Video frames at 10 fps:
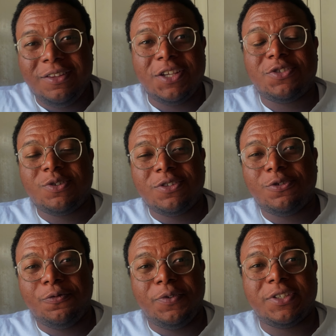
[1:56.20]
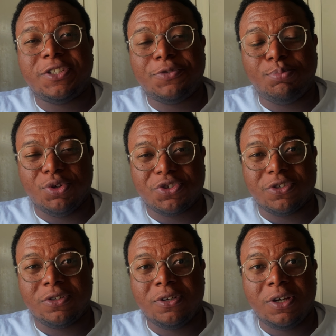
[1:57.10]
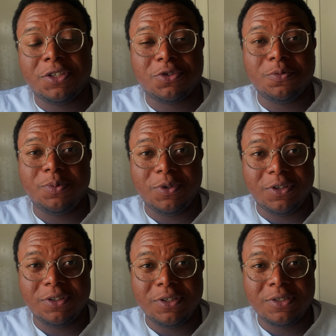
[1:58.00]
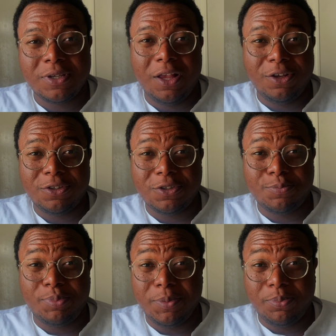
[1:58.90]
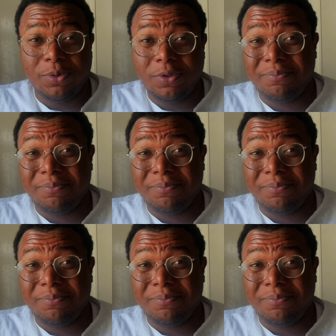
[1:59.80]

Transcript: let's try to fix the exposure. And to be honest, a lot of people